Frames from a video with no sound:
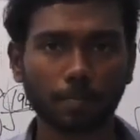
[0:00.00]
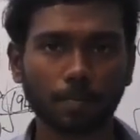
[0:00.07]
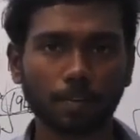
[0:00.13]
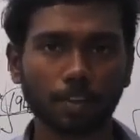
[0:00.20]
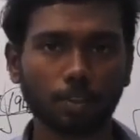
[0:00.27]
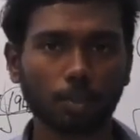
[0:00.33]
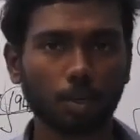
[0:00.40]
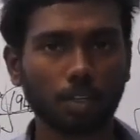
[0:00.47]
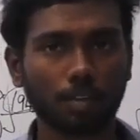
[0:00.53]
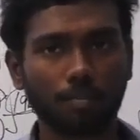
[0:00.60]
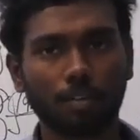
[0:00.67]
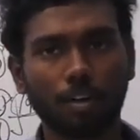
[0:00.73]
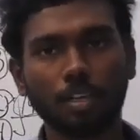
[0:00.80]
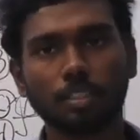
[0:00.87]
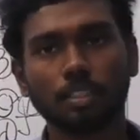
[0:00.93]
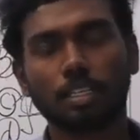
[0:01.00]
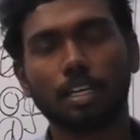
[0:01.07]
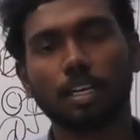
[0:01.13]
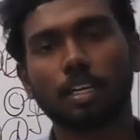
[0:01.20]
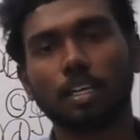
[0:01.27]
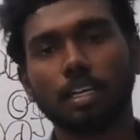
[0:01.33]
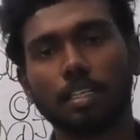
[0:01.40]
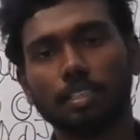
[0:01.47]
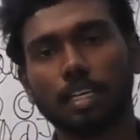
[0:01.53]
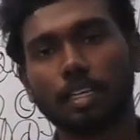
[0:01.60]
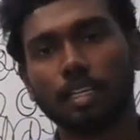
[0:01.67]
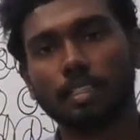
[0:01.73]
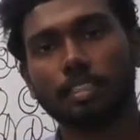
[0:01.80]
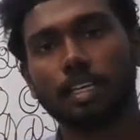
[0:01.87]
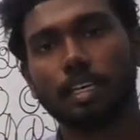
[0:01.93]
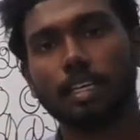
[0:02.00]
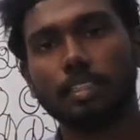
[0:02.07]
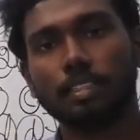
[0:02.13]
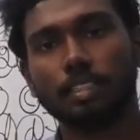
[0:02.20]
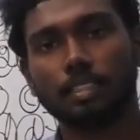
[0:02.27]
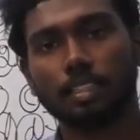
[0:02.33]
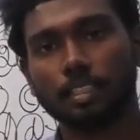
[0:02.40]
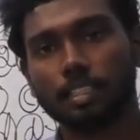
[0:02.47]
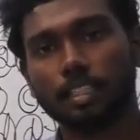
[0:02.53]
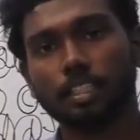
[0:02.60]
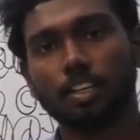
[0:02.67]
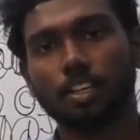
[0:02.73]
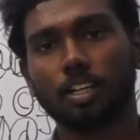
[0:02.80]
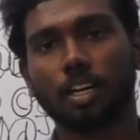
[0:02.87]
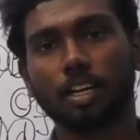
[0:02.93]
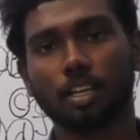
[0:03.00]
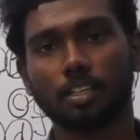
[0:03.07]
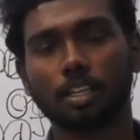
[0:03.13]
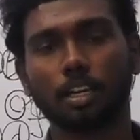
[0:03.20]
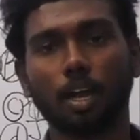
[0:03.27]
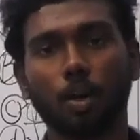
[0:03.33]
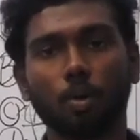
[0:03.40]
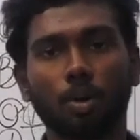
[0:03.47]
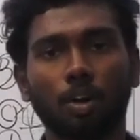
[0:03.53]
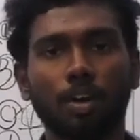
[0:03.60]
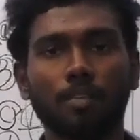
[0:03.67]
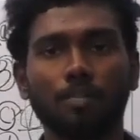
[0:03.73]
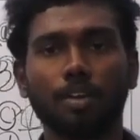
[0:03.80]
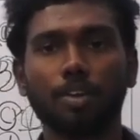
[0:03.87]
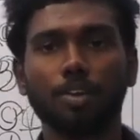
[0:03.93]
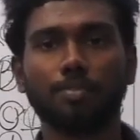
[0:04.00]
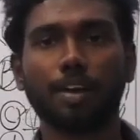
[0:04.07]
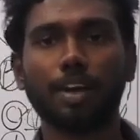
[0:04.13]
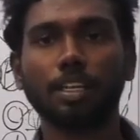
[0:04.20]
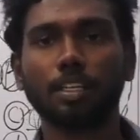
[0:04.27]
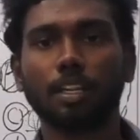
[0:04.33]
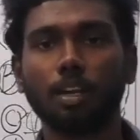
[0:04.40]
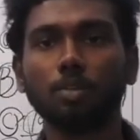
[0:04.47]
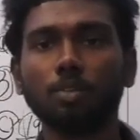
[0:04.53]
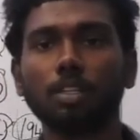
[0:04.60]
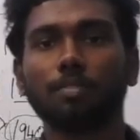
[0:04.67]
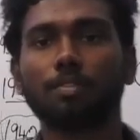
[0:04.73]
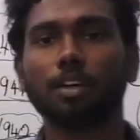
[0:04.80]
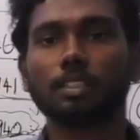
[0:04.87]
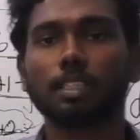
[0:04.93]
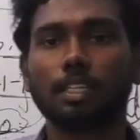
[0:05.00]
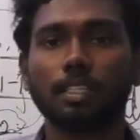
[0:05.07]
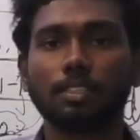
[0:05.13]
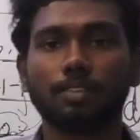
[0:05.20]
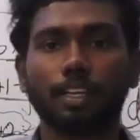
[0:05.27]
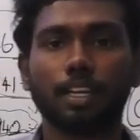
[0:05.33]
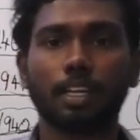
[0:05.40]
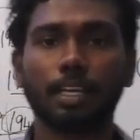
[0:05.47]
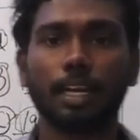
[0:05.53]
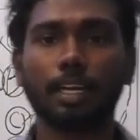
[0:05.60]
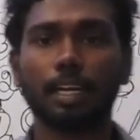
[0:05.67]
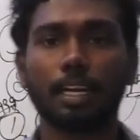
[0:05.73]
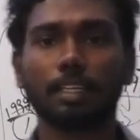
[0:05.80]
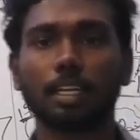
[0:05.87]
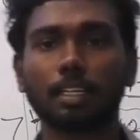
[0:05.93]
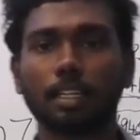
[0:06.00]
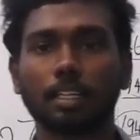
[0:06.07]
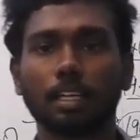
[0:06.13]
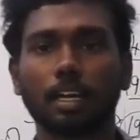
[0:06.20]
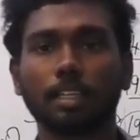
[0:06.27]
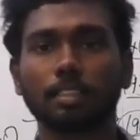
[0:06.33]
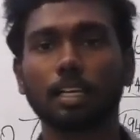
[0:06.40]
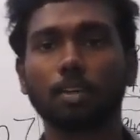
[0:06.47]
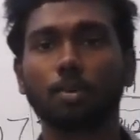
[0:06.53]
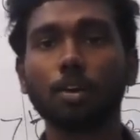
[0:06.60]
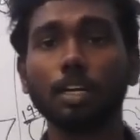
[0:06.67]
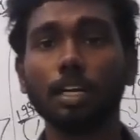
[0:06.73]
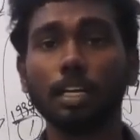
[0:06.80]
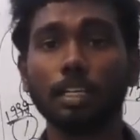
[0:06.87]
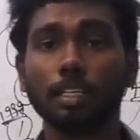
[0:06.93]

So the first sentence here is Sachin Tendulkar, the noun. When you find the noun, the first sentence we get it at as that one.